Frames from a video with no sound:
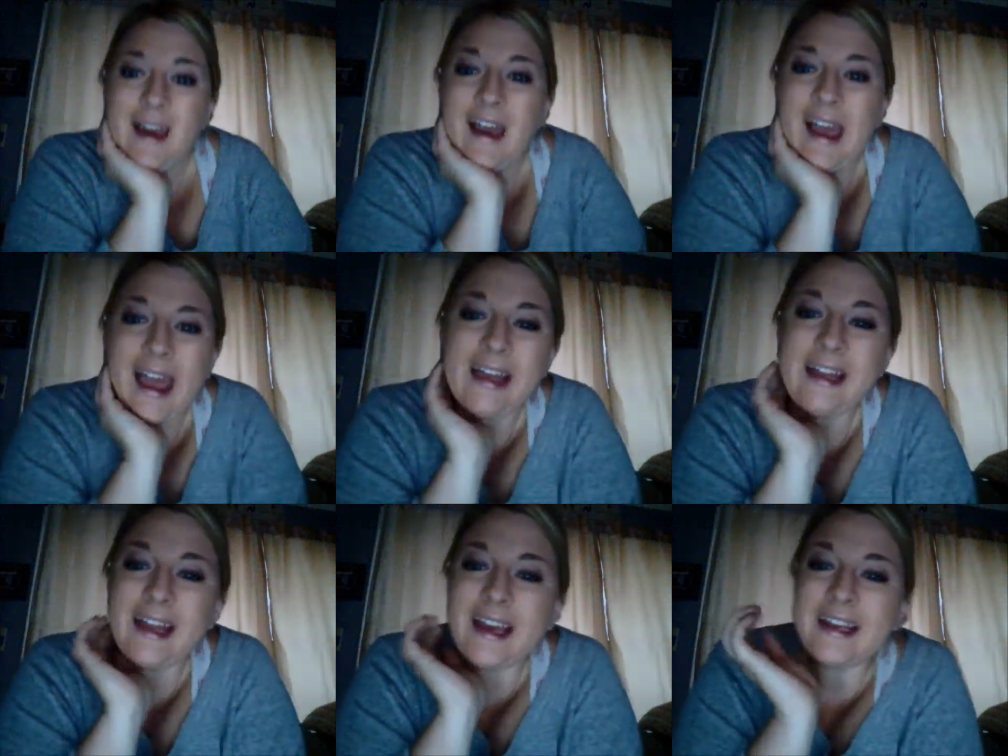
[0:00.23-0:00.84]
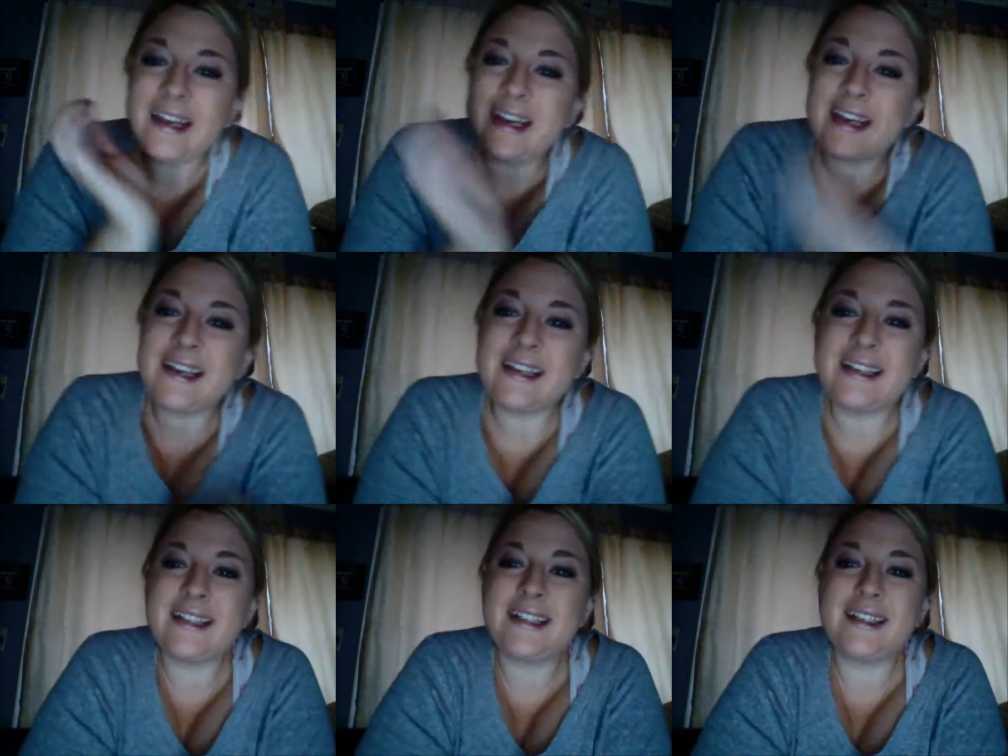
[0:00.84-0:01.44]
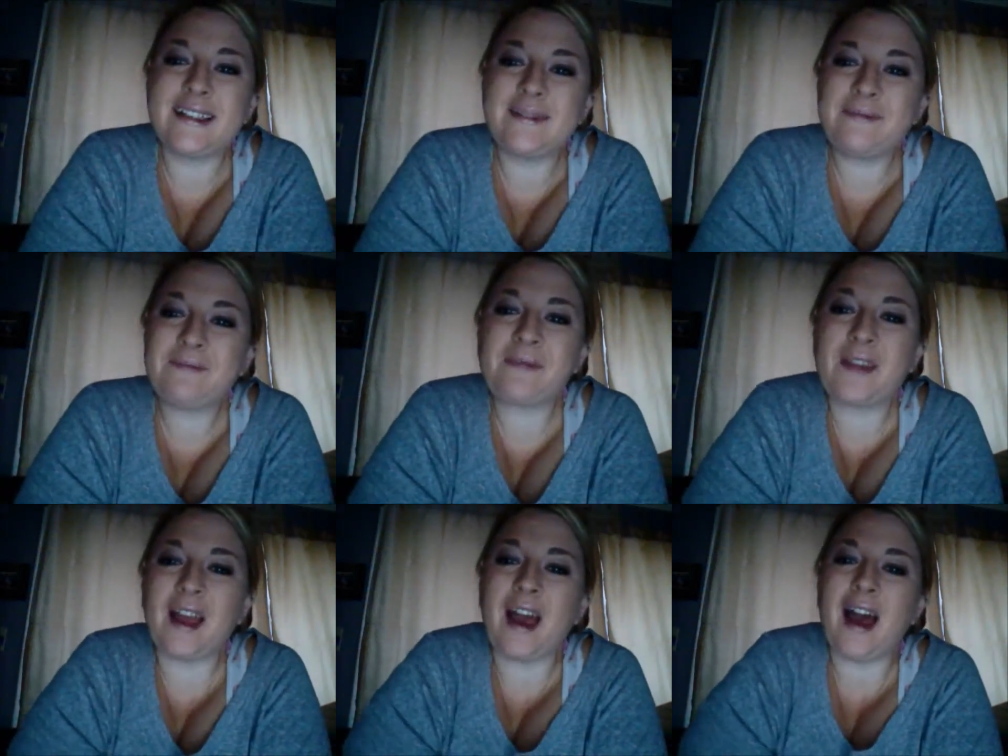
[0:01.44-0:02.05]
Hey ladies,
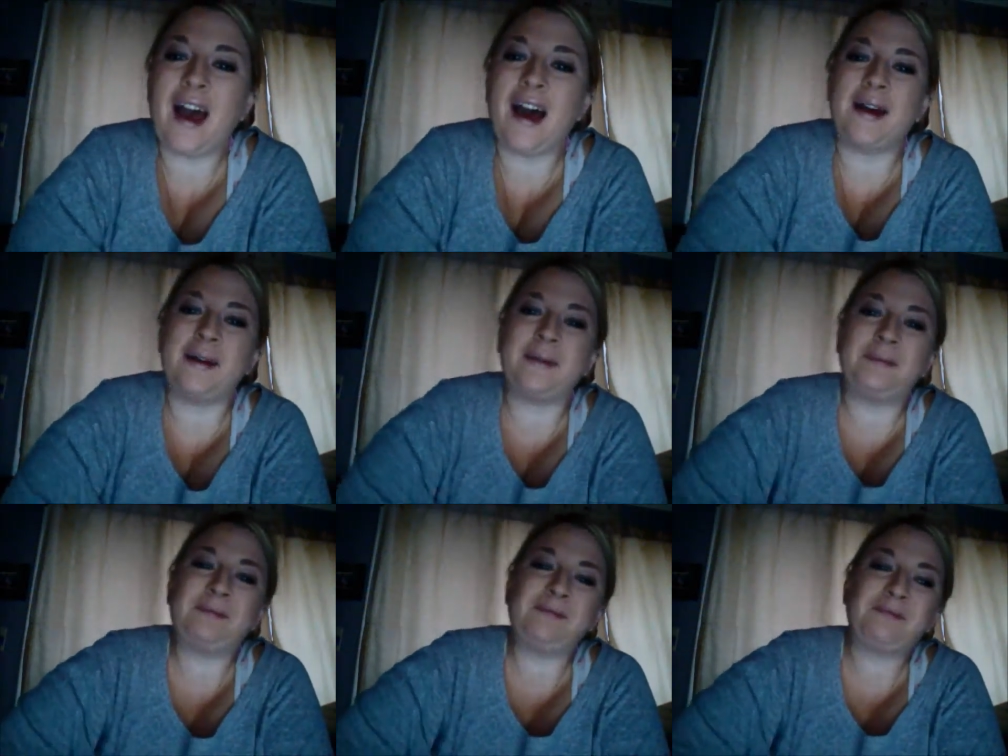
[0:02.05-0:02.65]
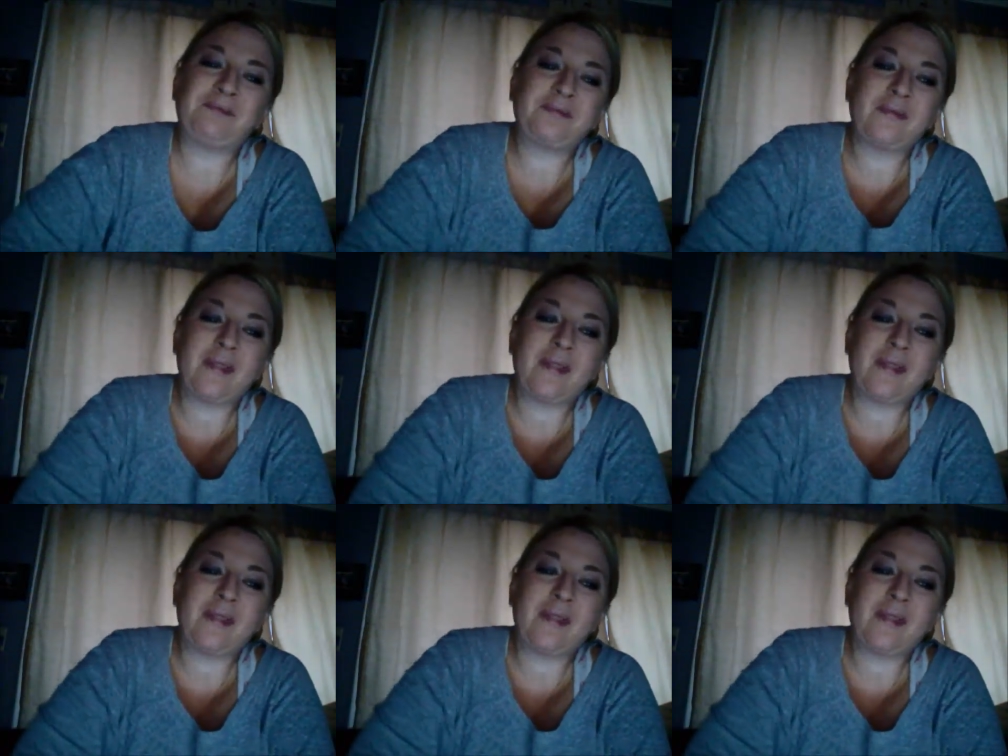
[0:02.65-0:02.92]
um,